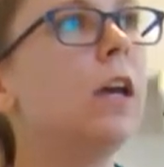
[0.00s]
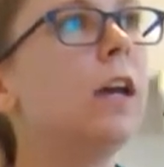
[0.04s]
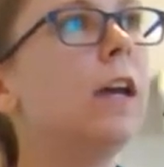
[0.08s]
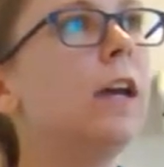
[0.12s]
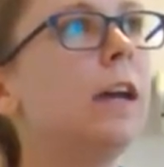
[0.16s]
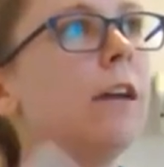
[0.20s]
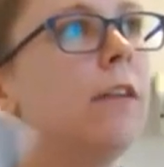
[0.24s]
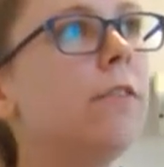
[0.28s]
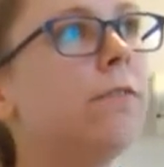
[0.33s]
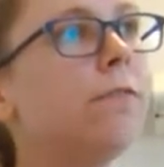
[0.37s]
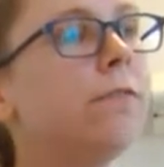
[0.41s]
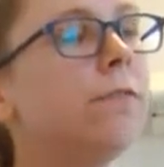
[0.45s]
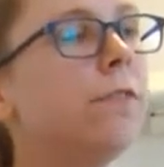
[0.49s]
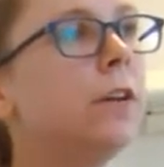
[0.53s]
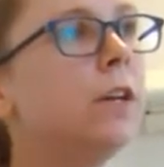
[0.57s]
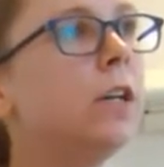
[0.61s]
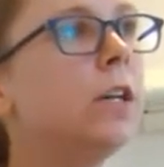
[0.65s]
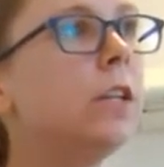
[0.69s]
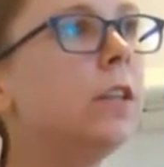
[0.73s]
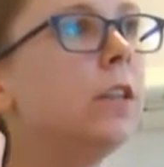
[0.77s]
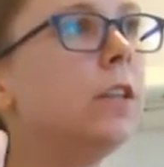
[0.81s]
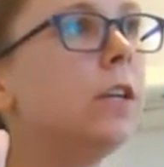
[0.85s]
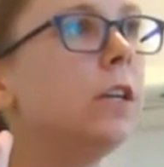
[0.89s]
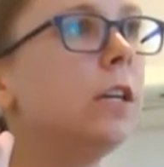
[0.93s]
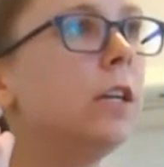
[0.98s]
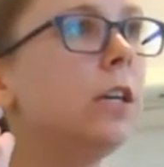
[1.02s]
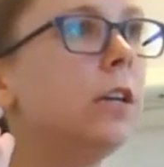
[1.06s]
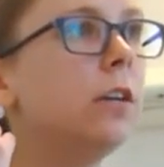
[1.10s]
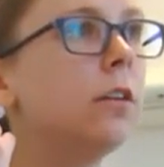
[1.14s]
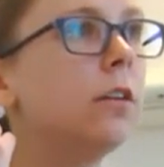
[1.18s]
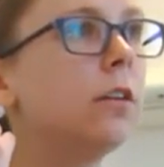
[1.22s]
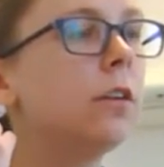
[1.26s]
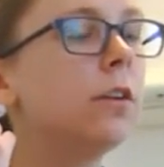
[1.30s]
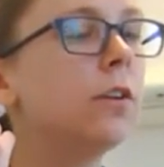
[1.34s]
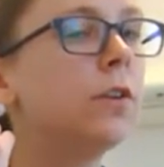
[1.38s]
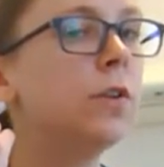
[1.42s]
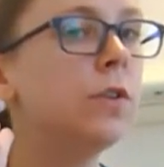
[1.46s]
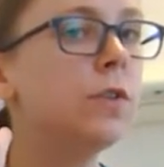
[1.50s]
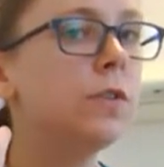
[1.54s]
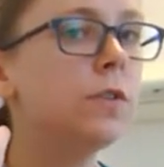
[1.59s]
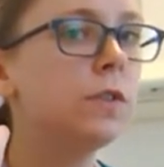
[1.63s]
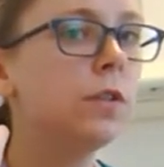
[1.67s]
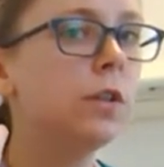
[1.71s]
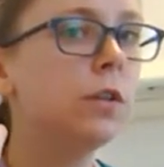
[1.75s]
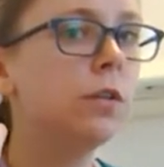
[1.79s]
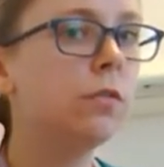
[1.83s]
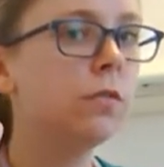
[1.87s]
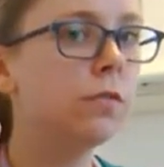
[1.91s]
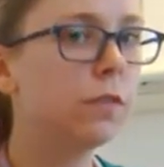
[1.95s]
If the
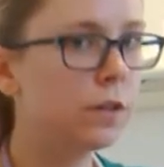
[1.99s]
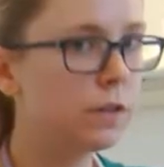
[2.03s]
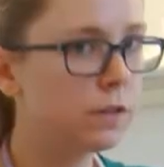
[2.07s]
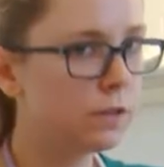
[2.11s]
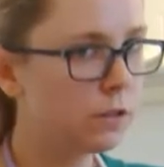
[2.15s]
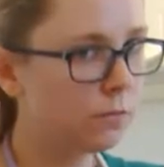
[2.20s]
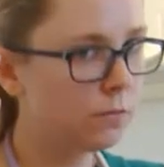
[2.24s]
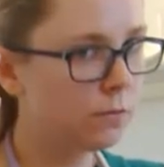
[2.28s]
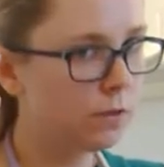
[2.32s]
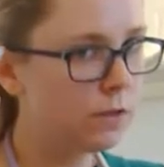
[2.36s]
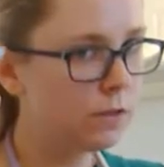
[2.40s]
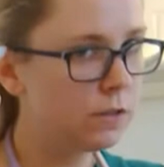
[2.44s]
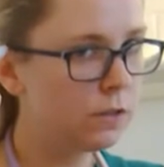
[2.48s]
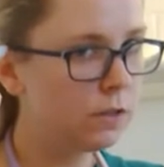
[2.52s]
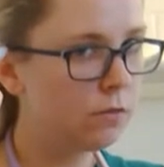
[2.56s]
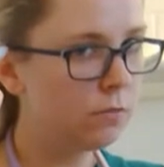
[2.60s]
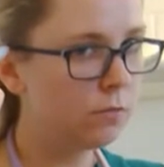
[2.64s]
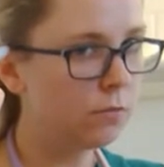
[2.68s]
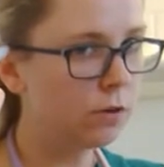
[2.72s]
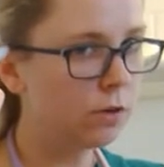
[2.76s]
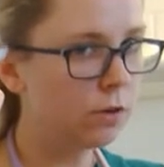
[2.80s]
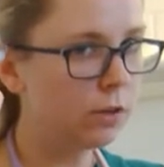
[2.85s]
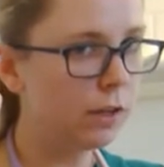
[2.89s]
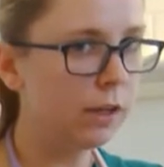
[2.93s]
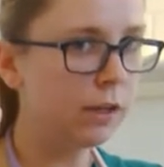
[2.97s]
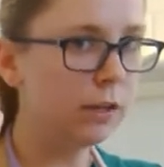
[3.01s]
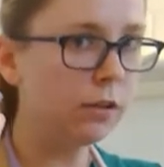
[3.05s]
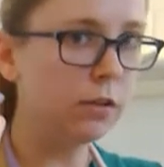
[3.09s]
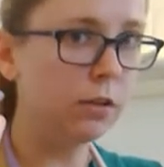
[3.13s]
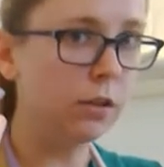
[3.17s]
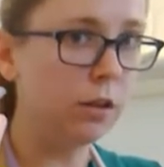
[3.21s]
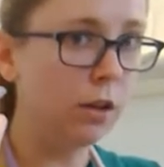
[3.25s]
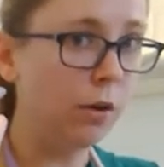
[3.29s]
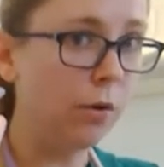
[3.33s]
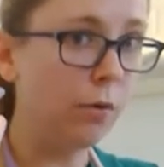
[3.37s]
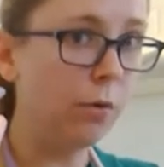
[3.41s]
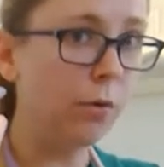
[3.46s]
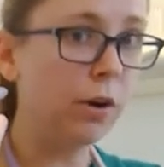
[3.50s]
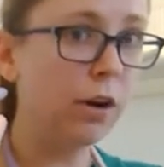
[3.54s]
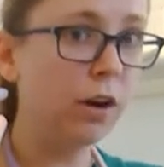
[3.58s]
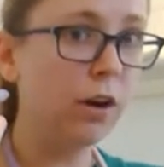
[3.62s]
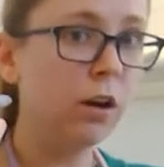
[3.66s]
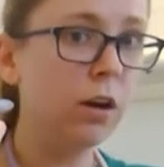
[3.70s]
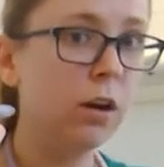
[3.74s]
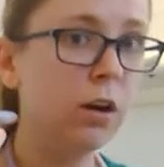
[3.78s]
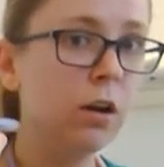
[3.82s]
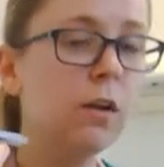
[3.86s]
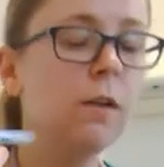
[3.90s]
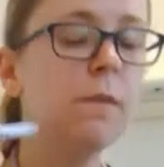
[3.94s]
ears for some reason were like
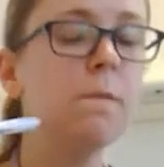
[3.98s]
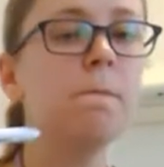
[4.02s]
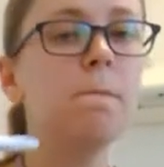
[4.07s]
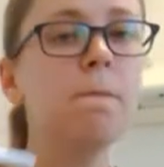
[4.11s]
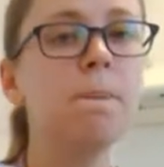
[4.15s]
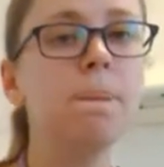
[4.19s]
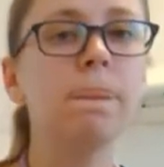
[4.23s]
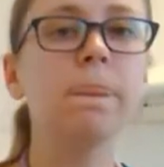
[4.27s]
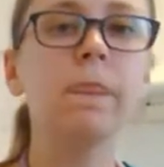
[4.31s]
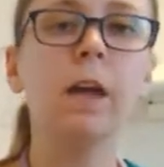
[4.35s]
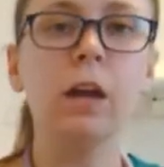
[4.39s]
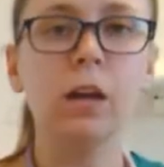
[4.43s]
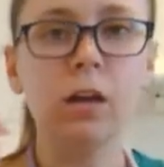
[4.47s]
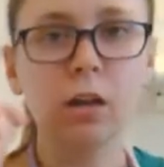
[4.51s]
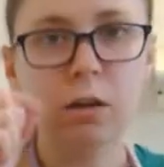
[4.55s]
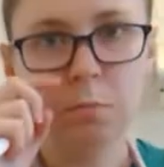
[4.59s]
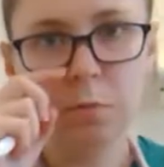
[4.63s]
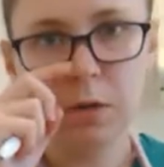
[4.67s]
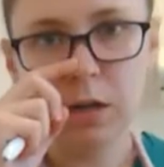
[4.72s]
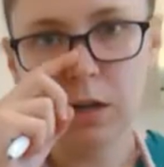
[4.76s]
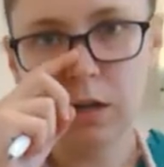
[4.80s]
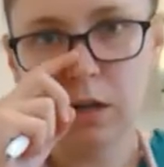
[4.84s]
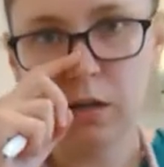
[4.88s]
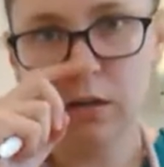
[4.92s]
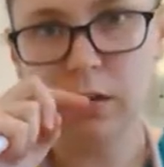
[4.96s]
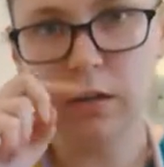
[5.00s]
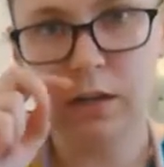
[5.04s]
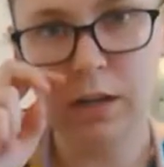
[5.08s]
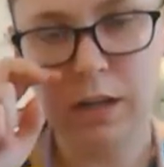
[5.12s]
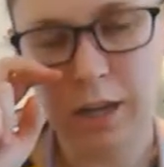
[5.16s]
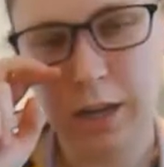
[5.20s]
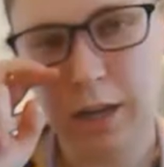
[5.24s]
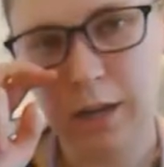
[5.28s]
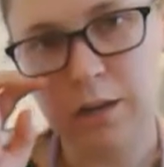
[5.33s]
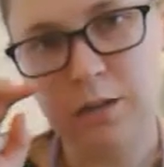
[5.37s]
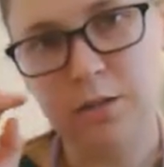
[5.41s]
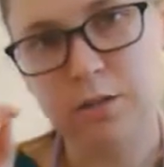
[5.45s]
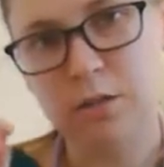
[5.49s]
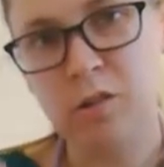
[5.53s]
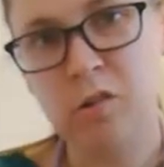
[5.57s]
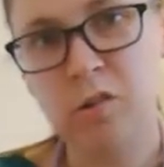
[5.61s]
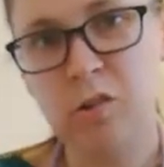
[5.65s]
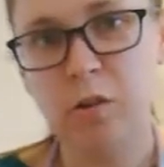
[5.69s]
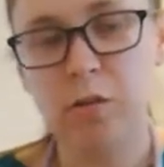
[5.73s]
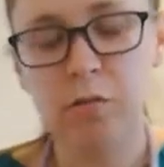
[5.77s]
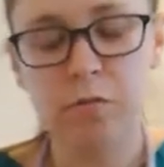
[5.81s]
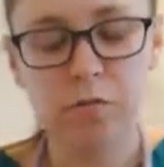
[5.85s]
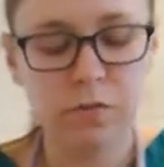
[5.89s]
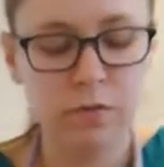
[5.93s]
lower, that could be an indication
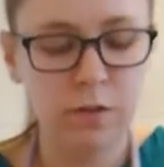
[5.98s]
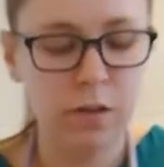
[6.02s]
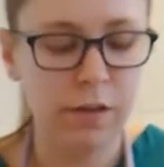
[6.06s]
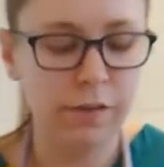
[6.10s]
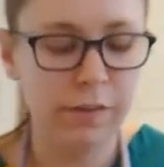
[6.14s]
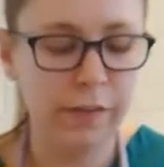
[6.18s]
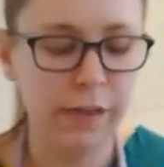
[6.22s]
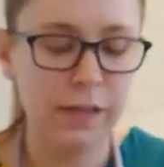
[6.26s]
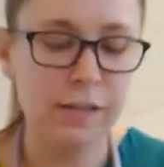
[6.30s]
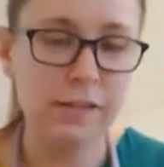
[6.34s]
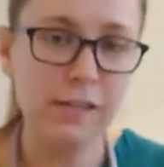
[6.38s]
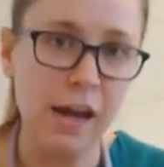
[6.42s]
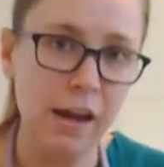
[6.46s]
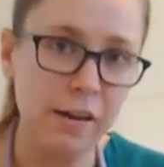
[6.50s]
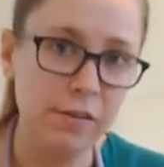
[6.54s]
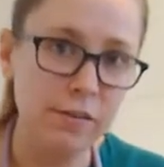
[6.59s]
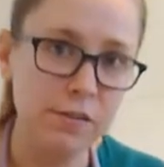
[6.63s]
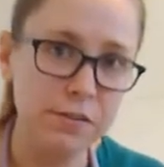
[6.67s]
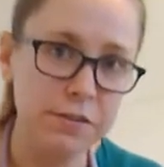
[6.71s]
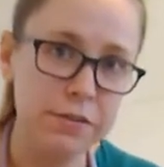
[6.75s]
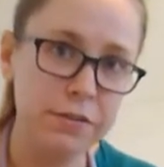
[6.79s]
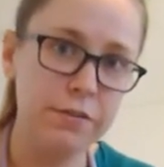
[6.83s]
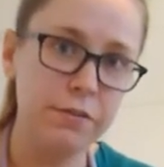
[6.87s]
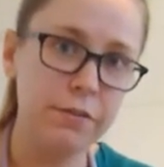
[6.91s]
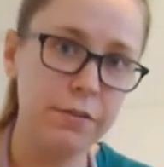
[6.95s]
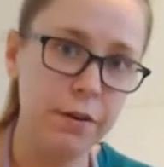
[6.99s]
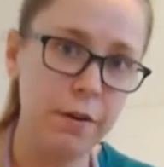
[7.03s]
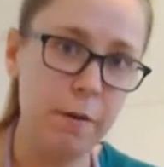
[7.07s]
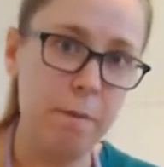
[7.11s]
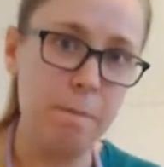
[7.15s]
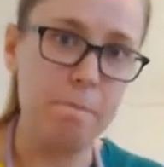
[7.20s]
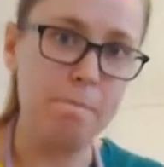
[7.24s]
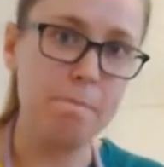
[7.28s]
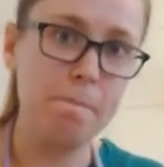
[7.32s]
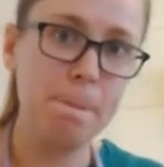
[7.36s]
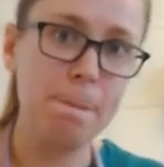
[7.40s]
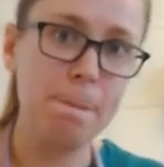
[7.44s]
of like Down syndrome